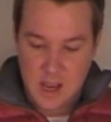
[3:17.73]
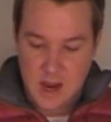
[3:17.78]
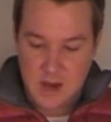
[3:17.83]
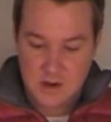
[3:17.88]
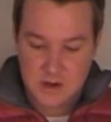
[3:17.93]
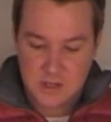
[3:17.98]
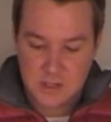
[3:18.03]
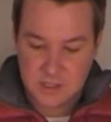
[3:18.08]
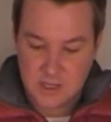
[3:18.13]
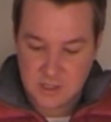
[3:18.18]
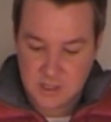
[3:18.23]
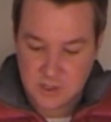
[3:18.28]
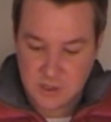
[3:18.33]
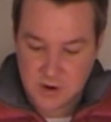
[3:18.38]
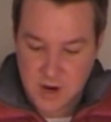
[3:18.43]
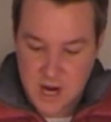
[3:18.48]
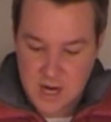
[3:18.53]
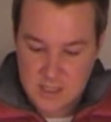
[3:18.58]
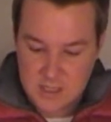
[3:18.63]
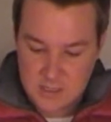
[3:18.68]
and you're just going to
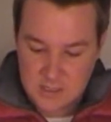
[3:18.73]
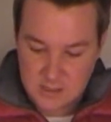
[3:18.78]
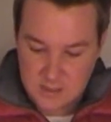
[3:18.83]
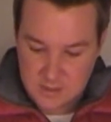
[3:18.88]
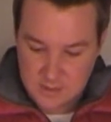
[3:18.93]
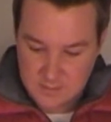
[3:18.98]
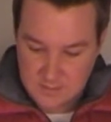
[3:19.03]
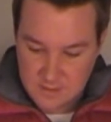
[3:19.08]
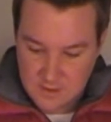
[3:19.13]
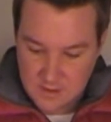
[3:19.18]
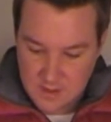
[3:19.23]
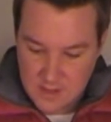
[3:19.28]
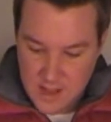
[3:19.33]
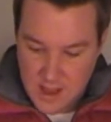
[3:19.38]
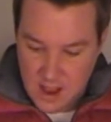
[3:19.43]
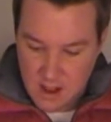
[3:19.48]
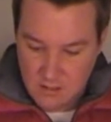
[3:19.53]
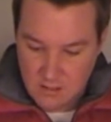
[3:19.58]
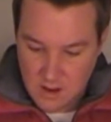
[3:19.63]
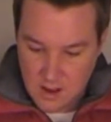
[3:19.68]
trace the
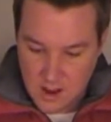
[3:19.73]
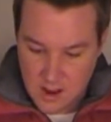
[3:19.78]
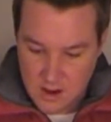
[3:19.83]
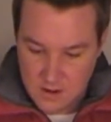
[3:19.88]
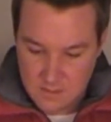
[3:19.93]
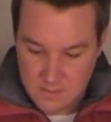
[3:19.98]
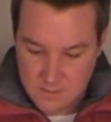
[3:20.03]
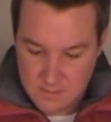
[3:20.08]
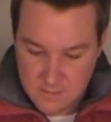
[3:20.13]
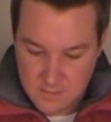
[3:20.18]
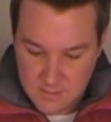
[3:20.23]
outline